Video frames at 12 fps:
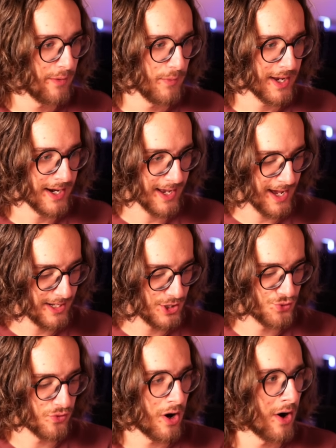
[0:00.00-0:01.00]
and we can kind of
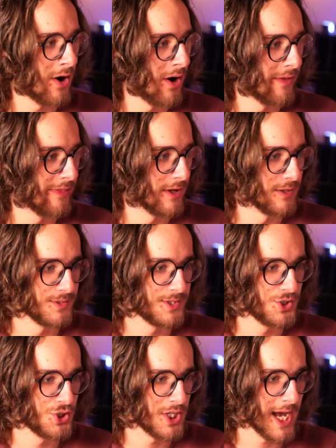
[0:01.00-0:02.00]
draw on
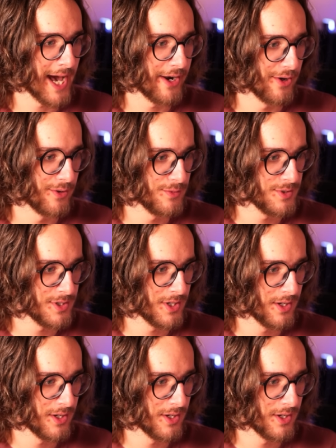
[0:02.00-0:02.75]
those shadows.